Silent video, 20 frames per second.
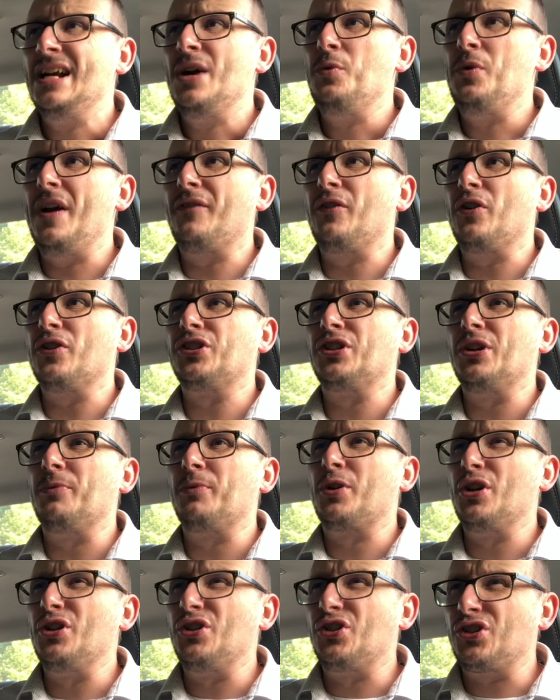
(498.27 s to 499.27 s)
We have got some
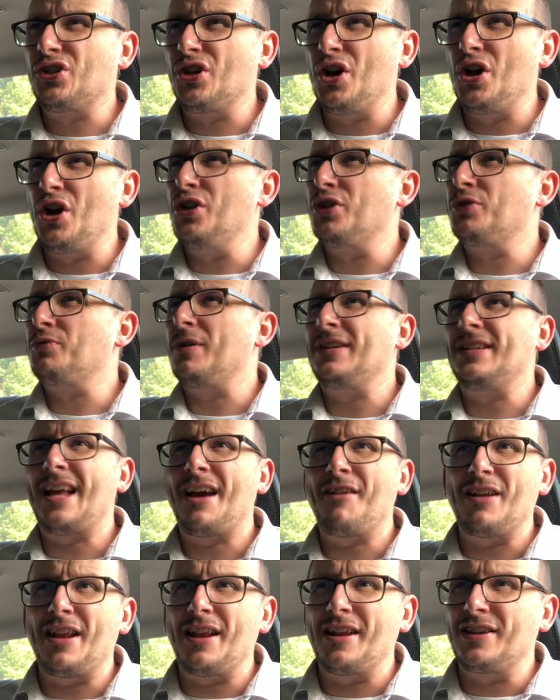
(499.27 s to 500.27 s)
concerns when
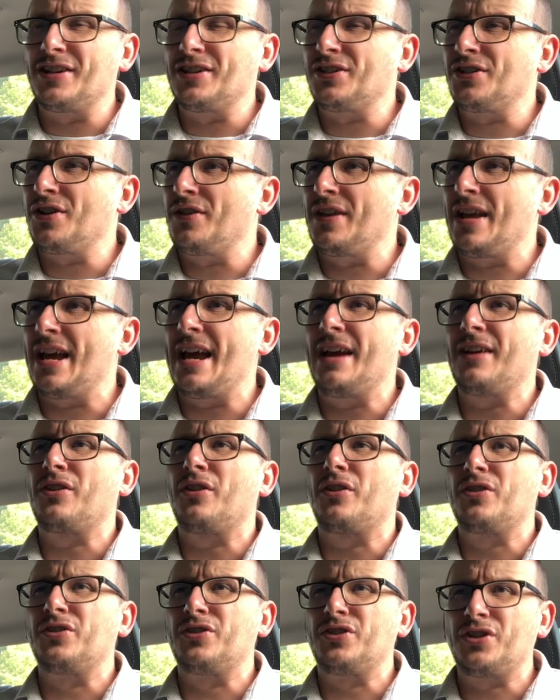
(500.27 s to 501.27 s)
Darragh Lenihan is not there,
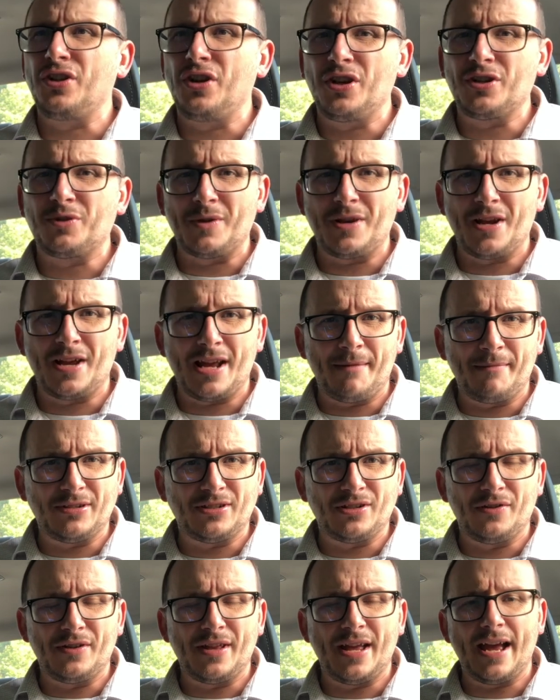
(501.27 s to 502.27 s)
got concerns when Nyambe is
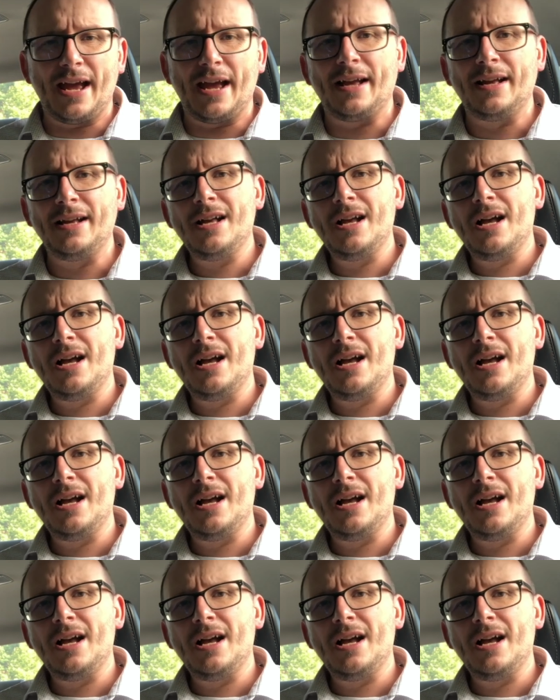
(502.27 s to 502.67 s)
not there,